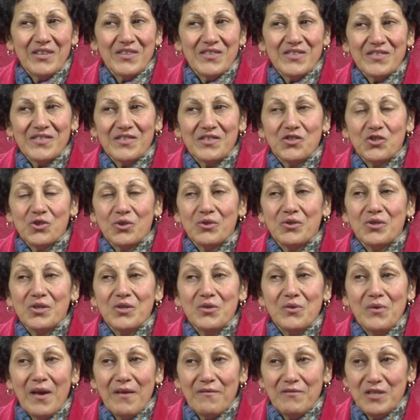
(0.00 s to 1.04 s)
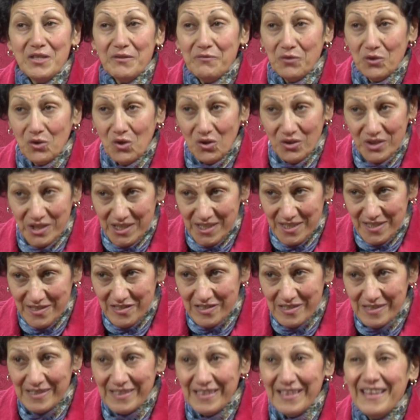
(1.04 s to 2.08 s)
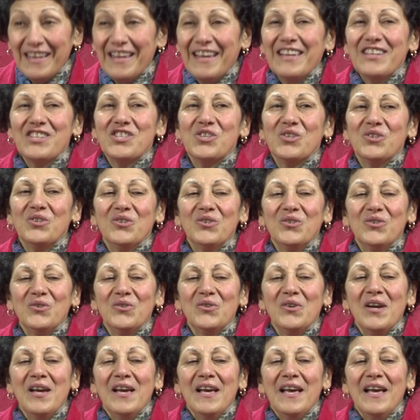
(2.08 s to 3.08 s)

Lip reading: as children who have difficulties to